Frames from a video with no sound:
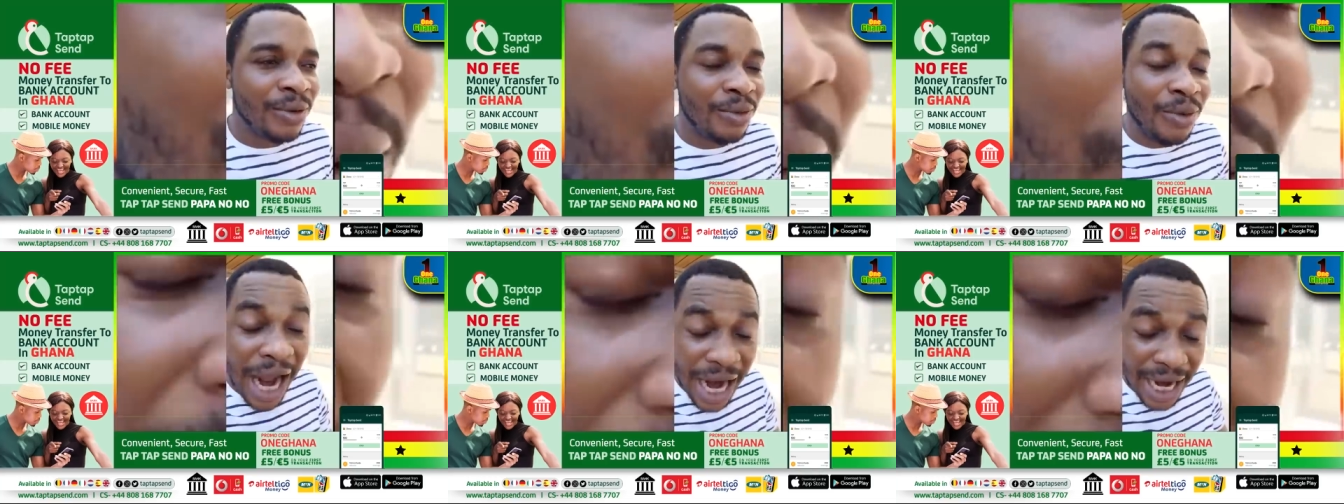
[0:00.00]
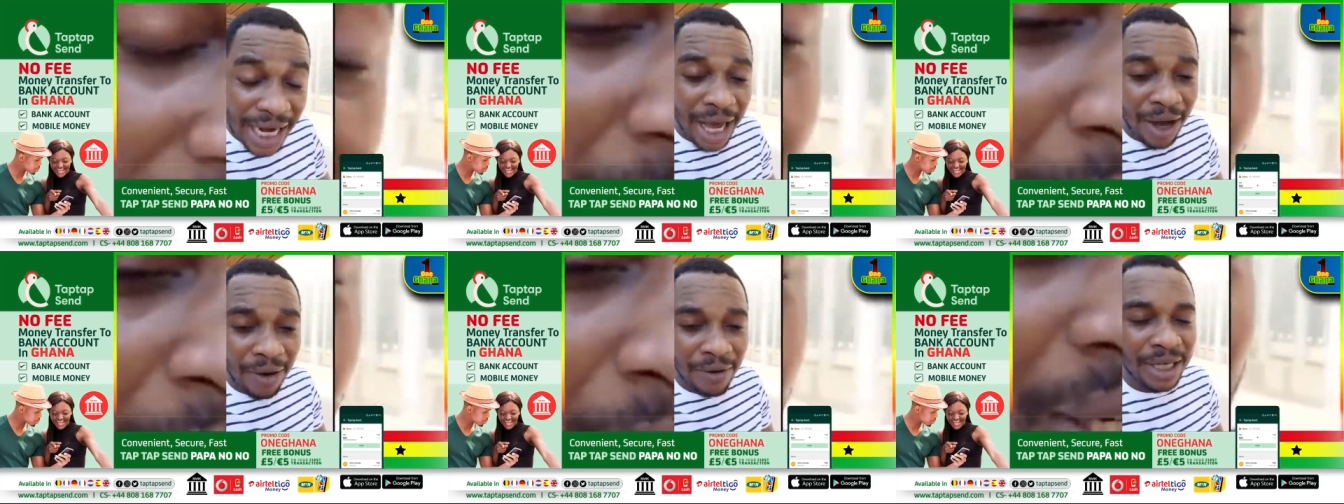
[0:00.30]

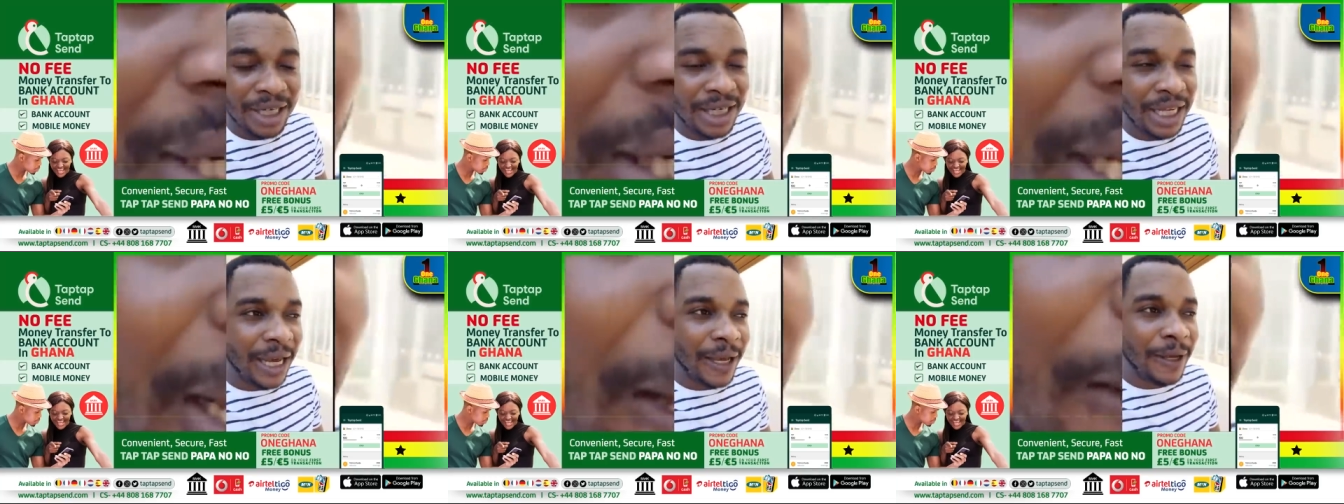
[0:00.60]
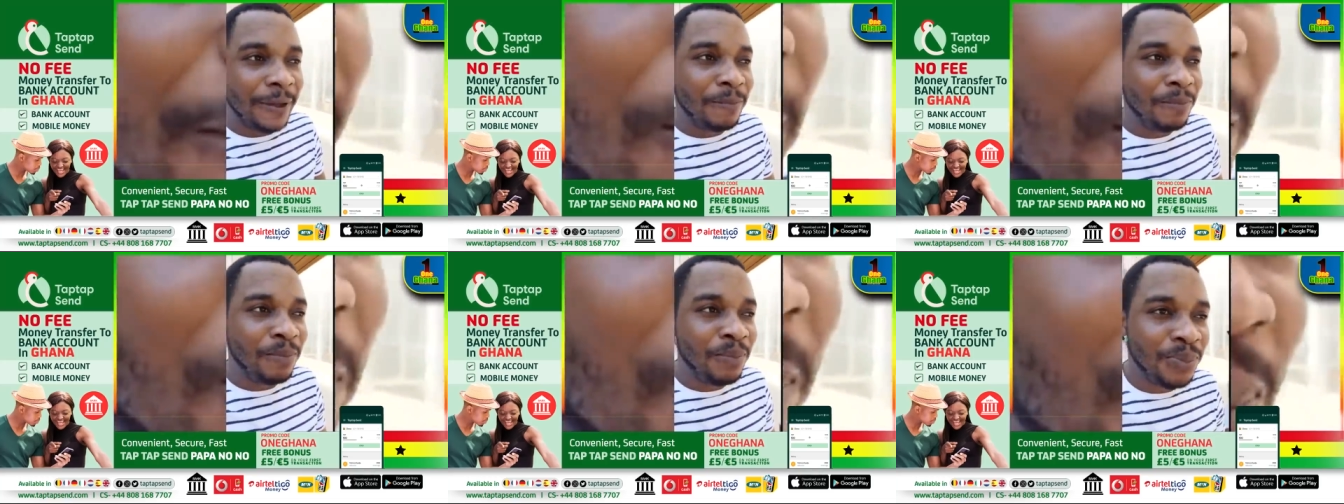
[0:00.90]
right now in
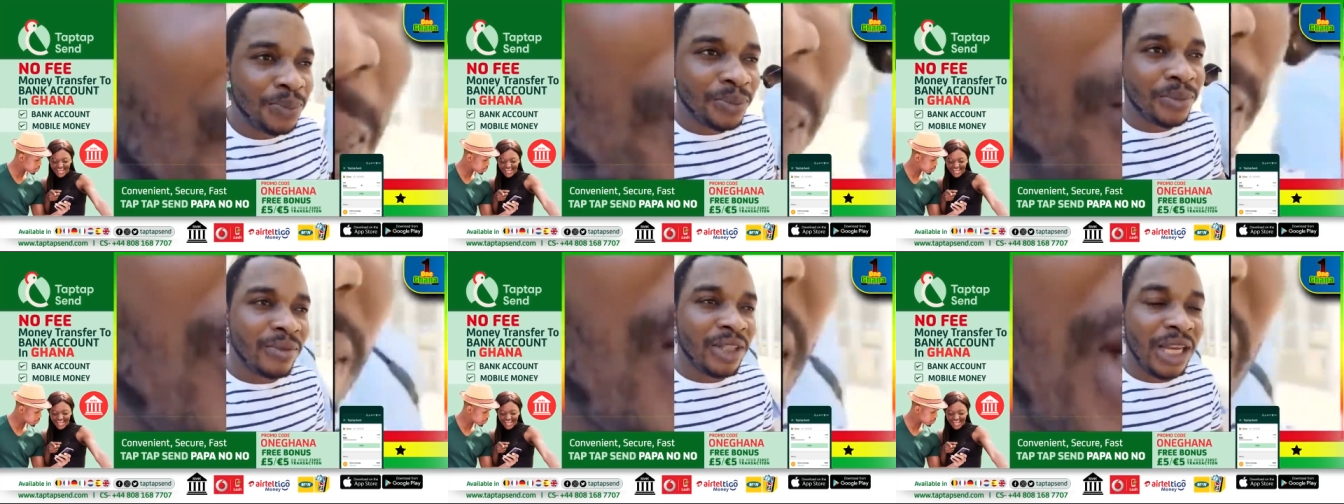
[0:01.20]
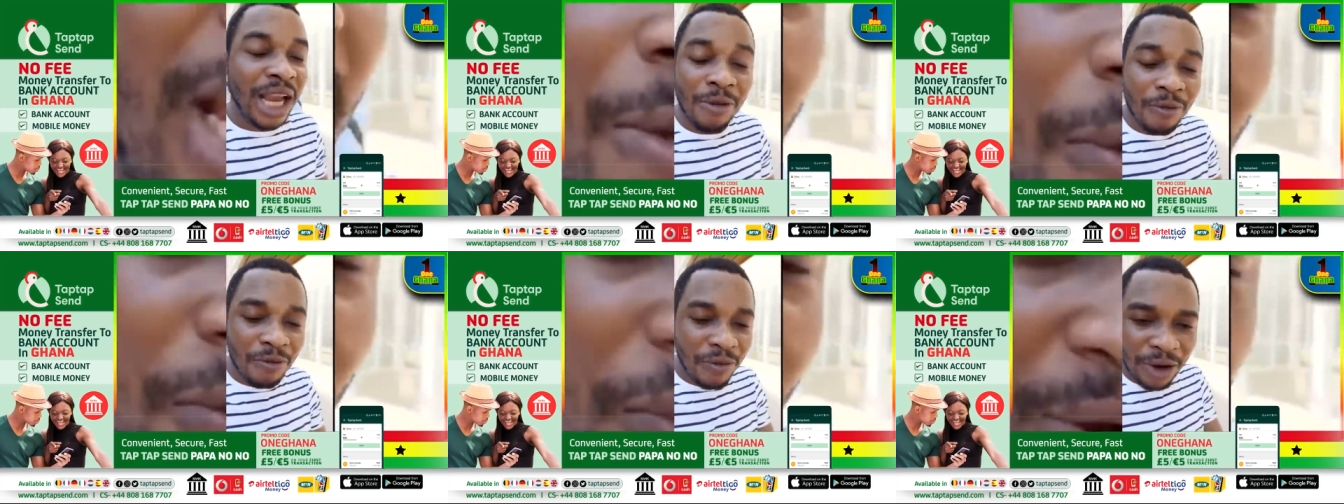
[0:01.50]
there and